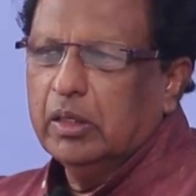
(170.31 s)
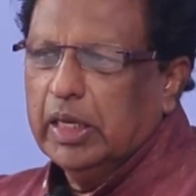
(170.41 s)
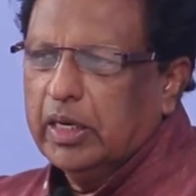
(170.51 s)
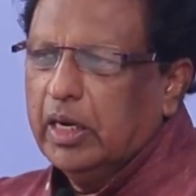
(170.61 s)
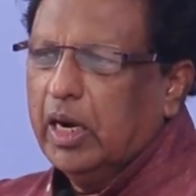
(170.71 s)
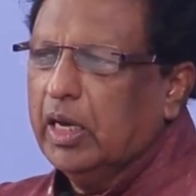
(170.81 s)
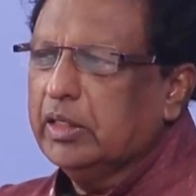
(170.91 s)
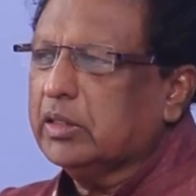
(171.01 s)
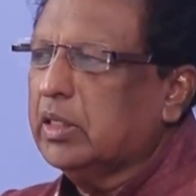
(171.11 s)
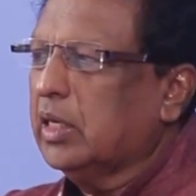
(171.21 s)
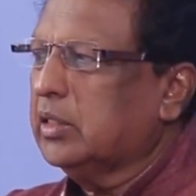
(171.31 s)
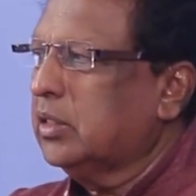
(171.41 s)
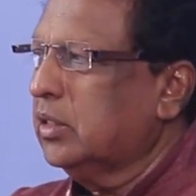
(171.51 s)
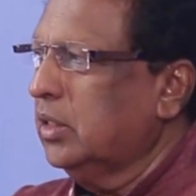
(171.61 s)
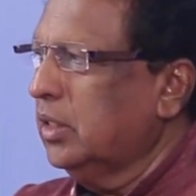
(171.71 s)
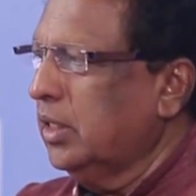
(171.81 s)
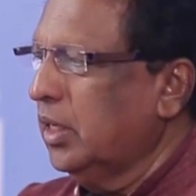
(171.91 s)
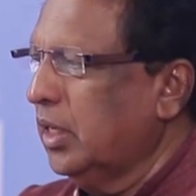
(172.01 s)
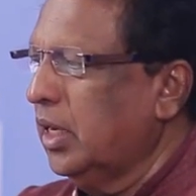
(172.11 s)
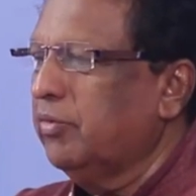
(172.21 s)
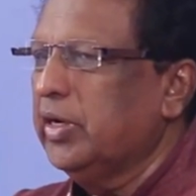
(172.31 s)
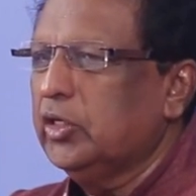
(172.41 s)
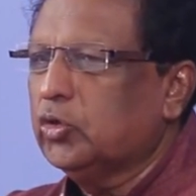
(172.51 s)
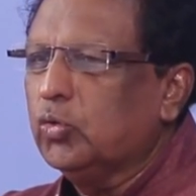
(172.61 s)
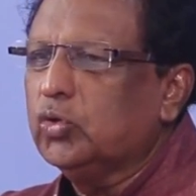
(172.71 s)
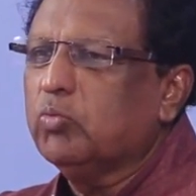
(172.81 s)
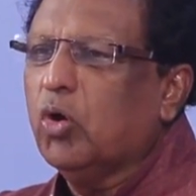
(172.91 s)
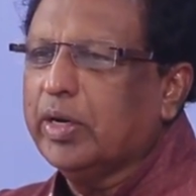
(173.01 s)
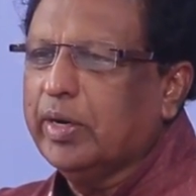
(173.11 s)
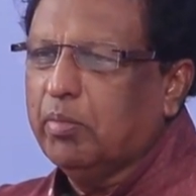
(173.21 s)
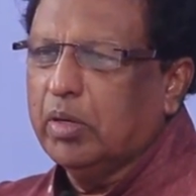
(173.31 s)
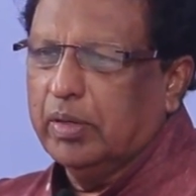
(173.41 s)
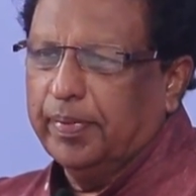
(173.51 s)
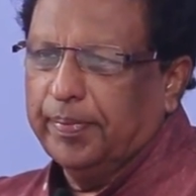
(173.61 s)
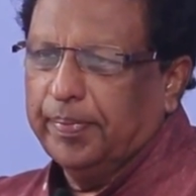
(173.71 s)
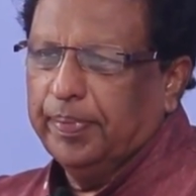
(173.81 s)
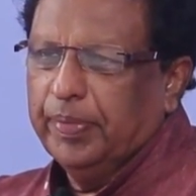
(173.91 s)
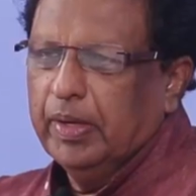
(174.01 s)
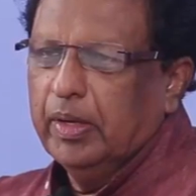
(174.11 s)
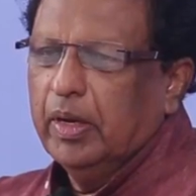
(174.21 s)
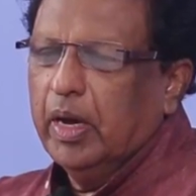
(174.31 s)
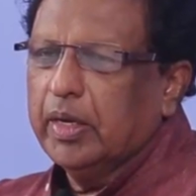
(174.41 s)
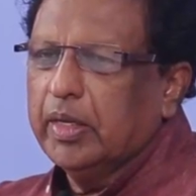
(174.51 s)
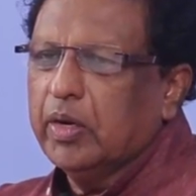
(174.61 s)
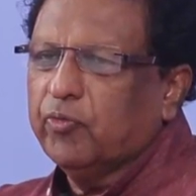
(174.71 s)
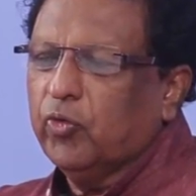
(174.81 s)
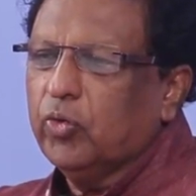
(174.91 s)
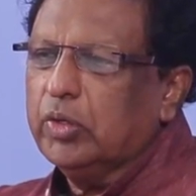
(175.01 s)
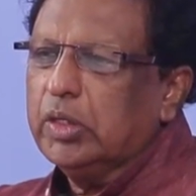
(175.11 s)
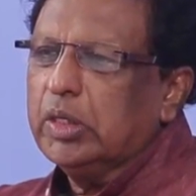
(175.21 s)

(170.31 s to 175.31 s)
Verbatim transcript: They realized that 11 is too small a number. And therefore,